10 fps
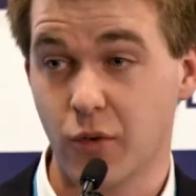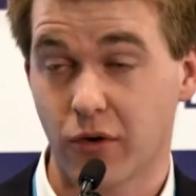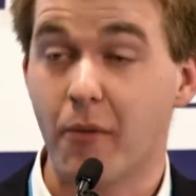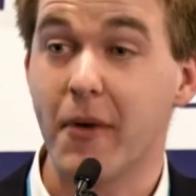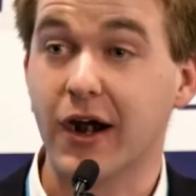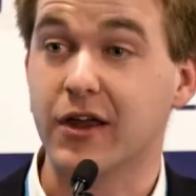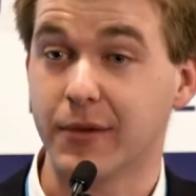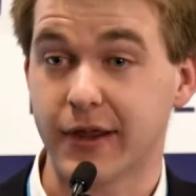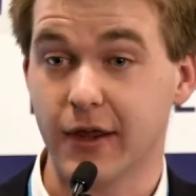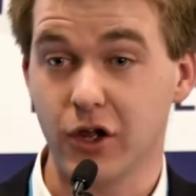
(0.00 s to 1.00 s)
we're
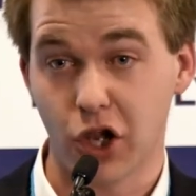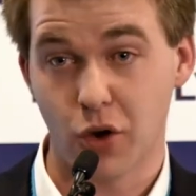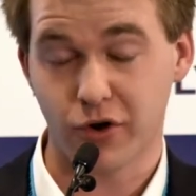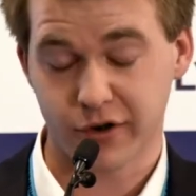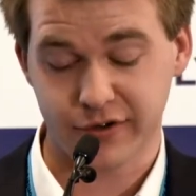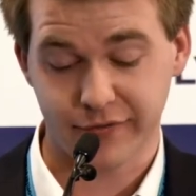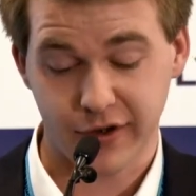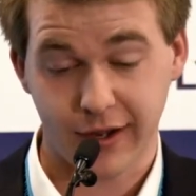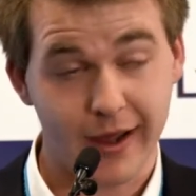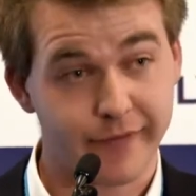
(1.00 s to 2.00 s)
remarkably low
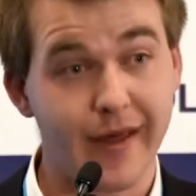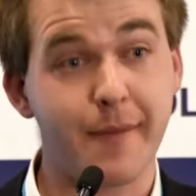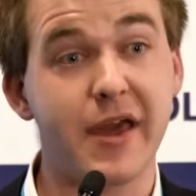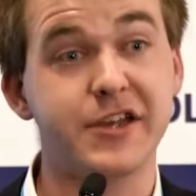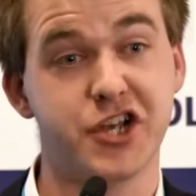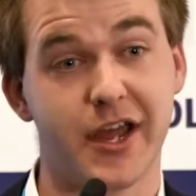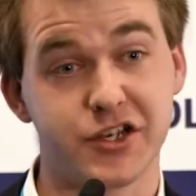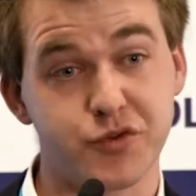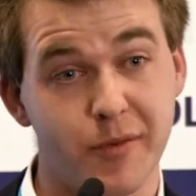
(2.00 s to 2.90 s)
productivity, and that may change.